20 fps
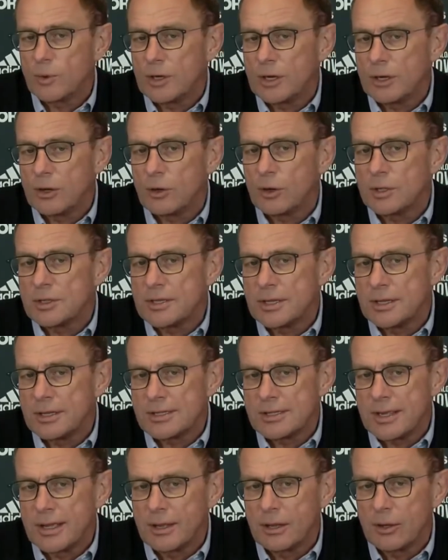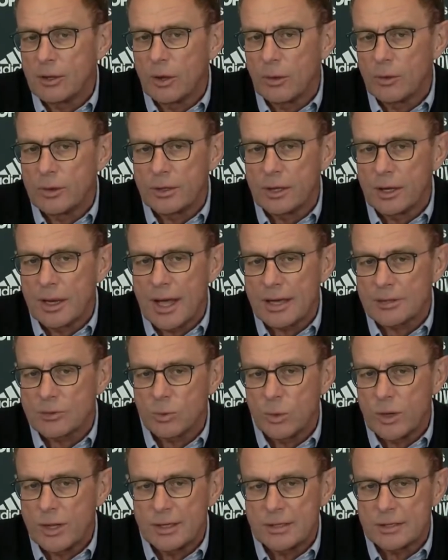We didn't concede a single goal in the
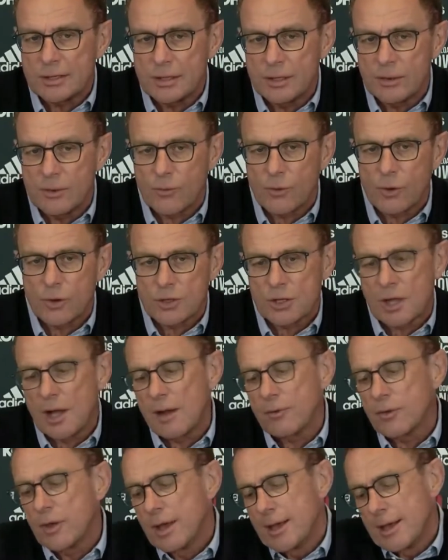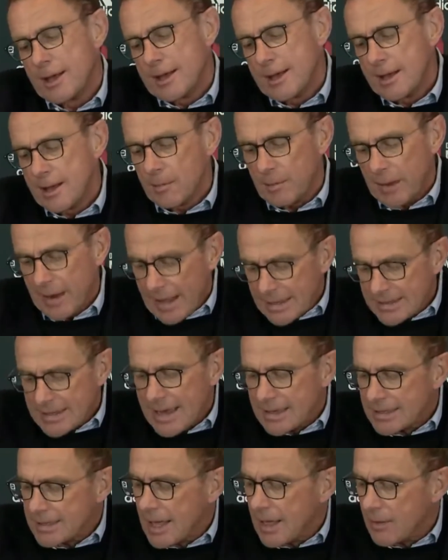last weeks in the first half. But as
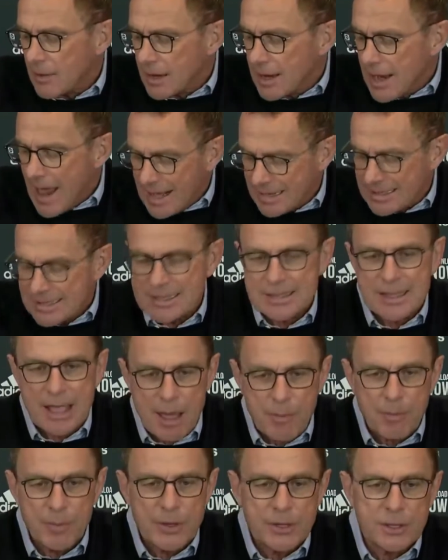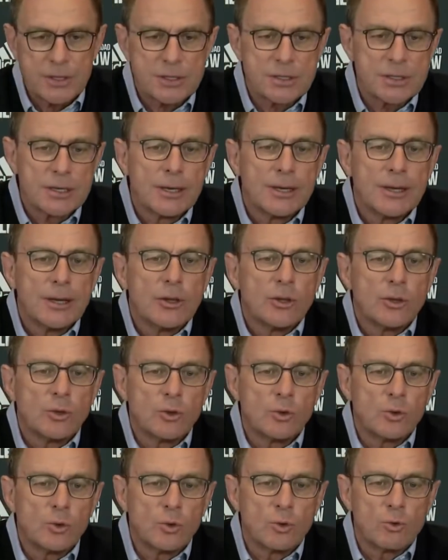I said, the next step is
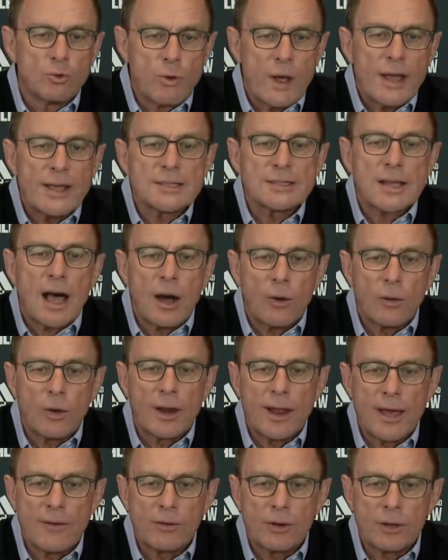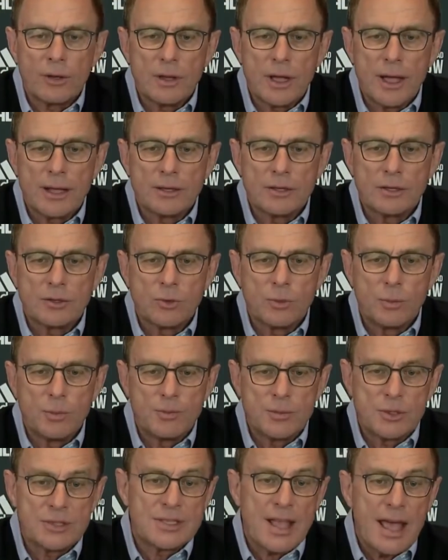to raise our level and to
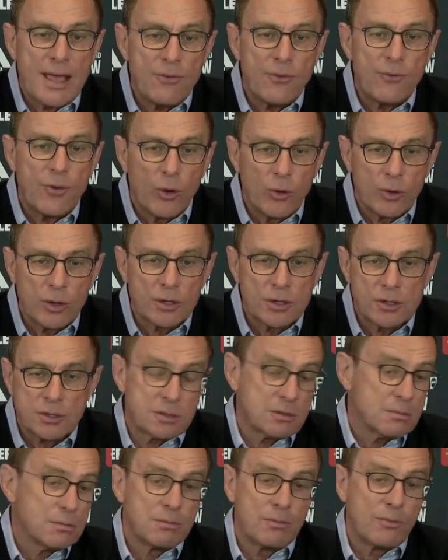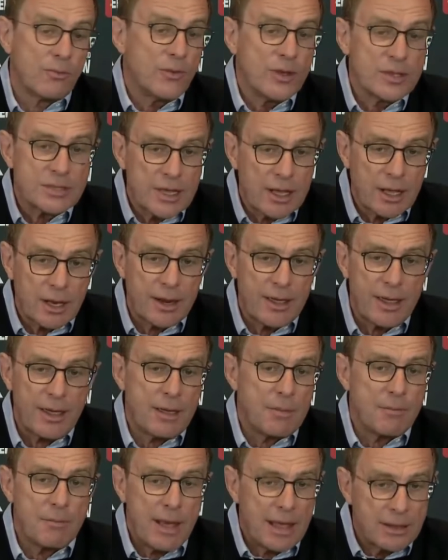stay focused
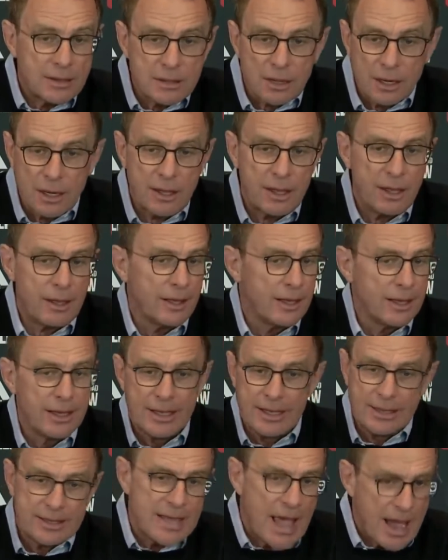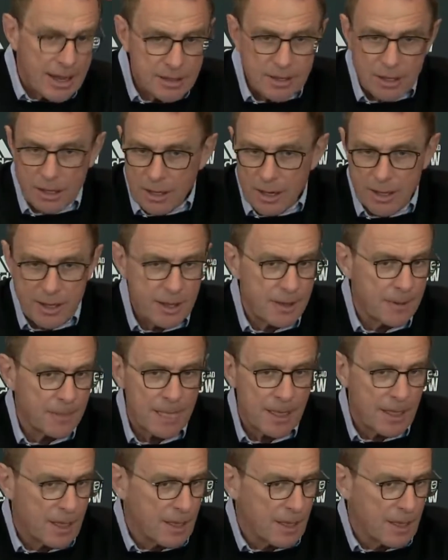physically, mentally, tactically.